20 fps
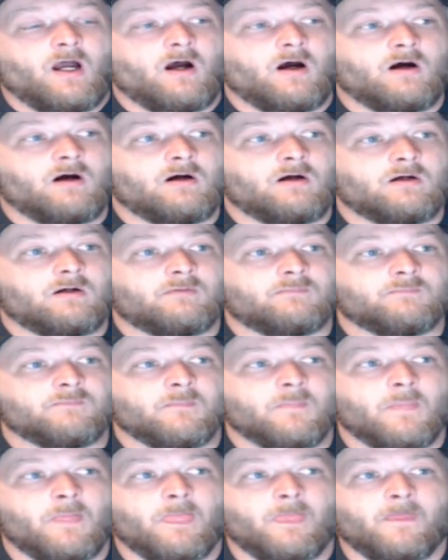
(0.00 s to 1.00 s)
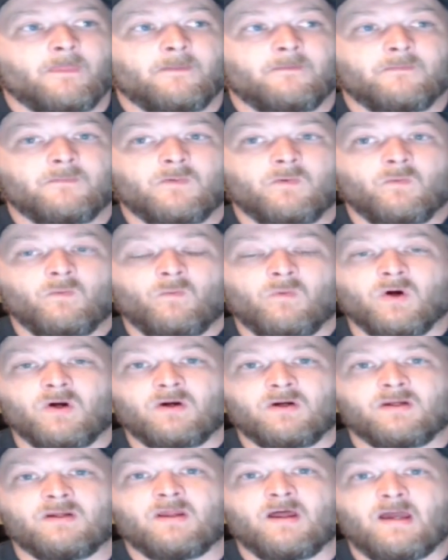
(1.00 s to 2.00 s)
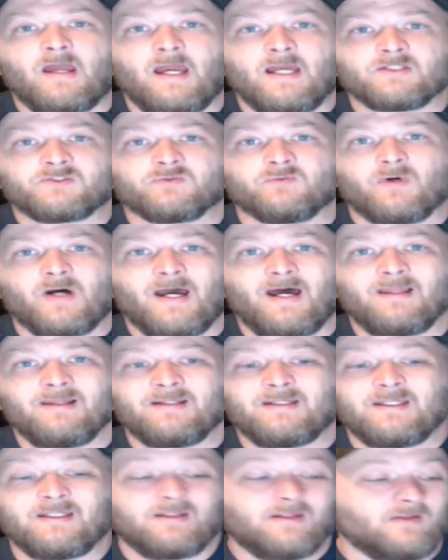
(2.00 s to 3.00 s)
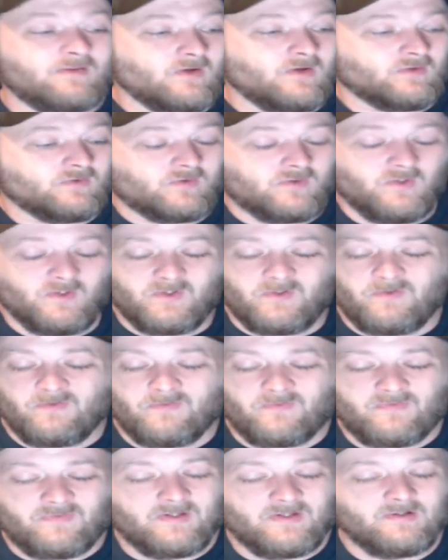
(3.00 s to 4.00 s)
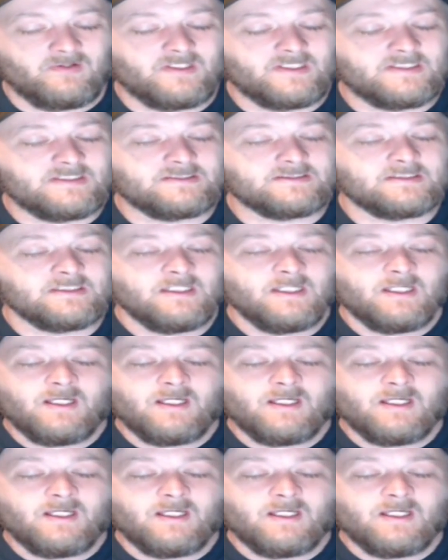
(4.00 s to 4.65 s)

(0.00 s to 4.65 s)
Um, where in actuality, they're good in theories,